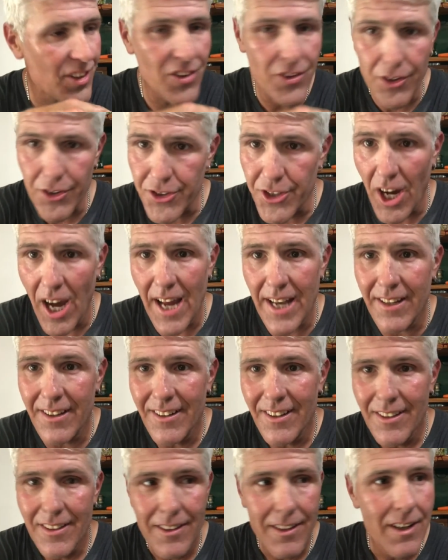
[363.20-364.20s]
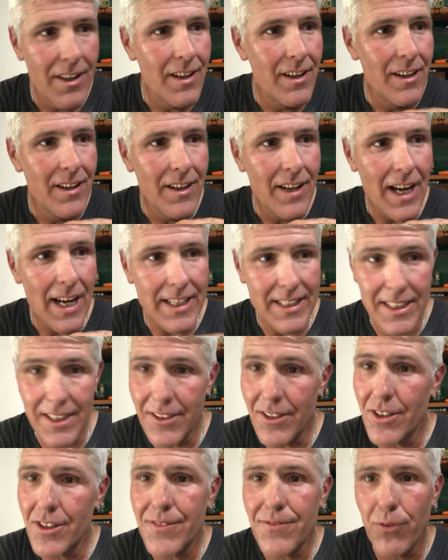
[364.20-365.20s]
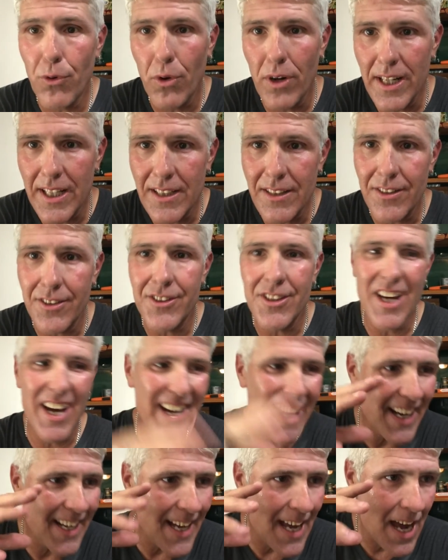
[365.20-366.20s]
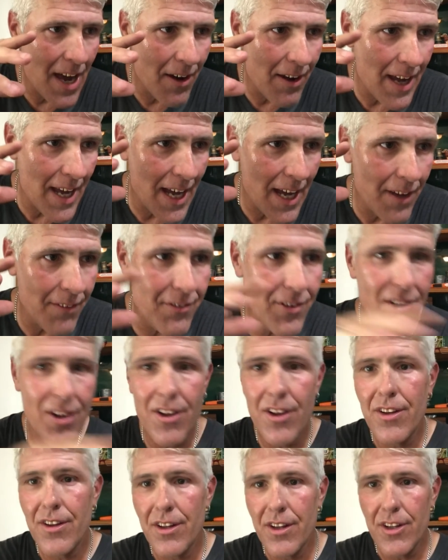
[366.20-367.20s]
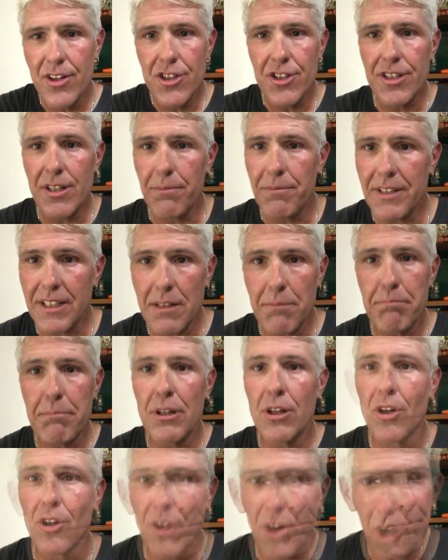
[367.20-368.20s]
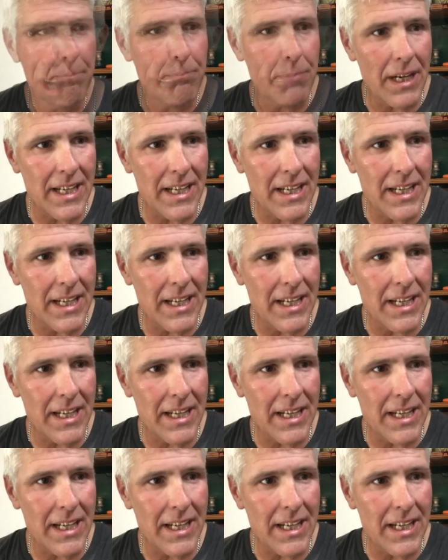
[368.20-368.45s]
They're done. I did those 40, they're done. I now have something to build on.